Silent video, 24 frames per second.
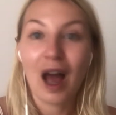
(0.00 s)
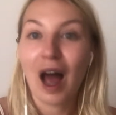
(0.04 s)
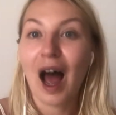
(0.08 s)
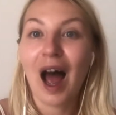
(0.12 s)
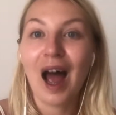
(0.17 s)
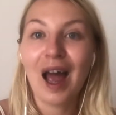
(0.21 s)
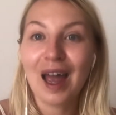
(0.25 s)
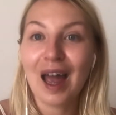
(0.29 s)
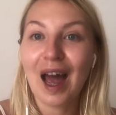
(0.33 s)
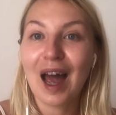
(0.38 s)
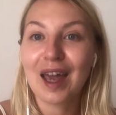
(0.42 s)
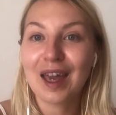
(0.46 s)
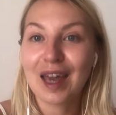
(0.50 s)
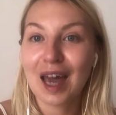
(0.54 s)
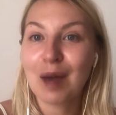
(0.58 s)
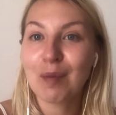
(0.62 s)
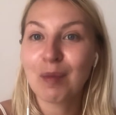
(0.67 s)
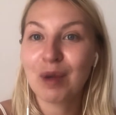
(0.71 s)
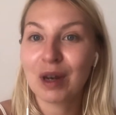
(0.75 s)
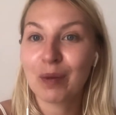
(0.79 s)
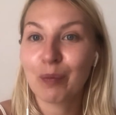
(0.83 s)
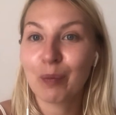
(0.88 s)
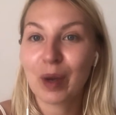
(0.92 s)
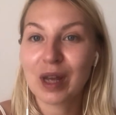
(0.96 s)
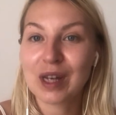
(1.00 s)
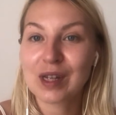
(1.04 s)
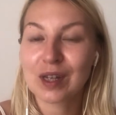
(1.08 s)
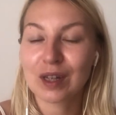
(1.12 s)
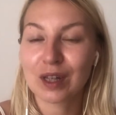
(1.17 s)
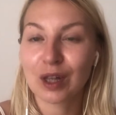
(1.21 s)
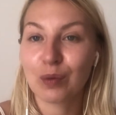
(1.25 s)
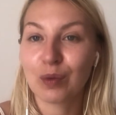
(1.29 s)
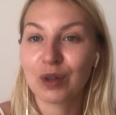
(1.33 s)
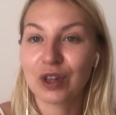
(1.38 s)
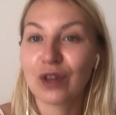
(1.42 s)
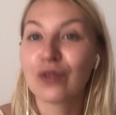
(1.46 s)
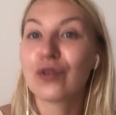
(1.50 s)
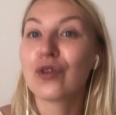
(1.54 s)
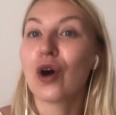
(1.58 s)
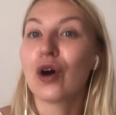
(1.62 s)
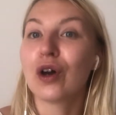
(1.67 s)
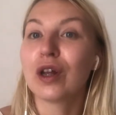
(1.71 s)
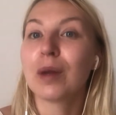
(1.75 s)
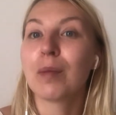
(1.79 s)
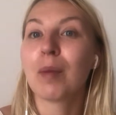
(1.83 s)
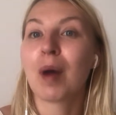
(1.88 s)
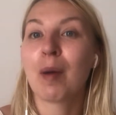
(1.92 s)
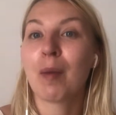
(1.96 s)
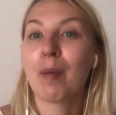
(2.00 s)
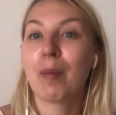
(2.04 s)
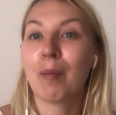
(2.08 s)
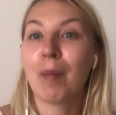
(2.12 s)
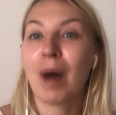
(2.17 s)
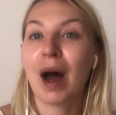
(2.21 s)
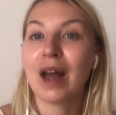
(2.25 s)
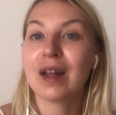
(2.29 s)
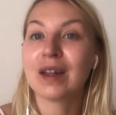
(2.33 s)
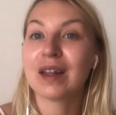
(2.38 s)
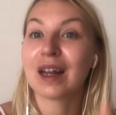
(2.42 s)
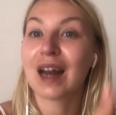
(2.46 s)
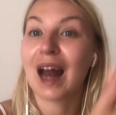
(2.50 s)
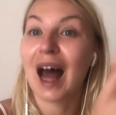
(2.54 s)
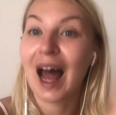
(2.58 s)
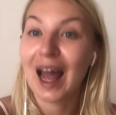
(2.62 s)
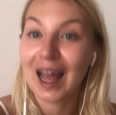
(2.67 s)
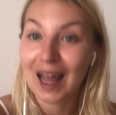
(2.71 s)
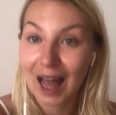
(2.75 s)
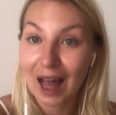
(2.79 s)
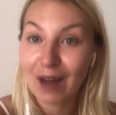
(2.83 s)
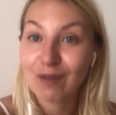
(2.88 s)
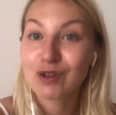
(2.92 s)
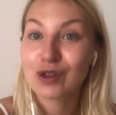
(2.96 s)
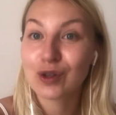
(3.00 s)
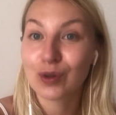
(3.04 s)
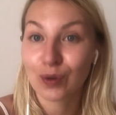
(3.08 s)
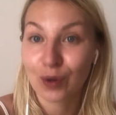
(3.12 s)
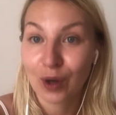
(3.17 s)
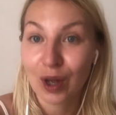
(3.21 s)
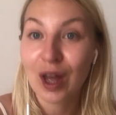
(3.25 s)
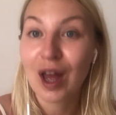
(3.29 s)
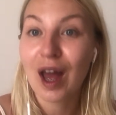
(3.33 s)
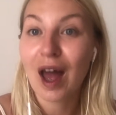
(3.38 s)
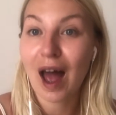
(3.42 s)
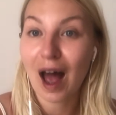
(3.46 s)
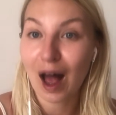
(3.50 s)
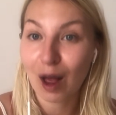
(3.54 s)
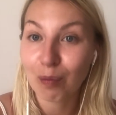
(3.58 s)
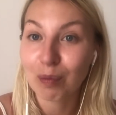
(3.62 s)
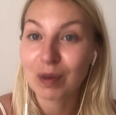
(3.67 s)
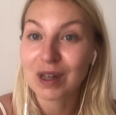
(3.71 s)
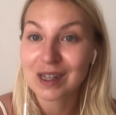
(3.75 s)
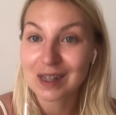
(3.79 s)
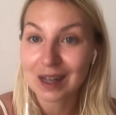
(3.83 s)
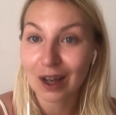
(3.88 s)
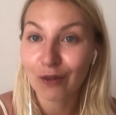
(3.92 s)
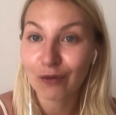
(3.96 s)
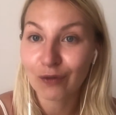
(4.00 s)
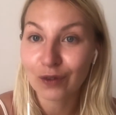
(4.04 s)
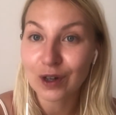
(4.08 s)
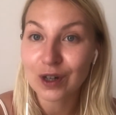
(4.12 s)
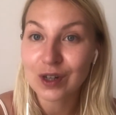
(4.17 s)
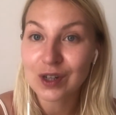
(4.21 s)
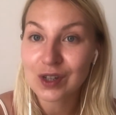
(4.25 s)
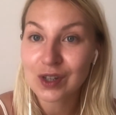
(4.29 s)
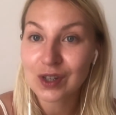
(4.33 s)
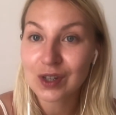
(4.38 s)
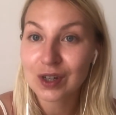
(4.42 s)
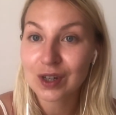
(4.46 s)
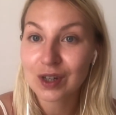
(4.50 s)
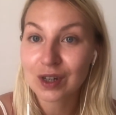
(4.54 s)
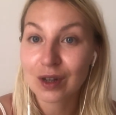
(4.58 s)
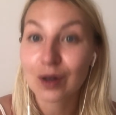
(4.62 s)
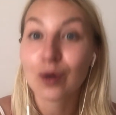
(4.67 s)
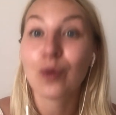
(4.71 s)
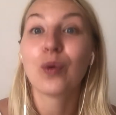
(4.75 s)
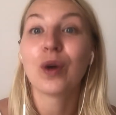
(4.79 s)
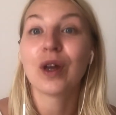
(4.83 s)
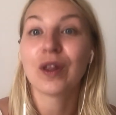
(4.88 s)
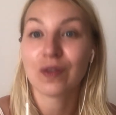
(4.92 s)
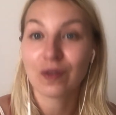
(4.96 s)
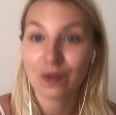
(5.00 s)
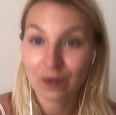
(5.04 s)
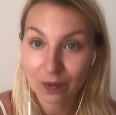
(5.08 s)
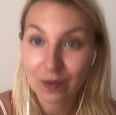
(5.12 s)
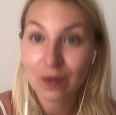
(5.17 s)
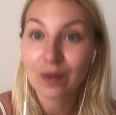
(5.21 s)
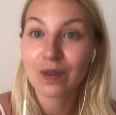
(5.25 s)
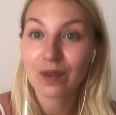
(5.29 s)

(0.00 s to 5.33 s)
I came in basically with the thought in my mind that I have to help myself first with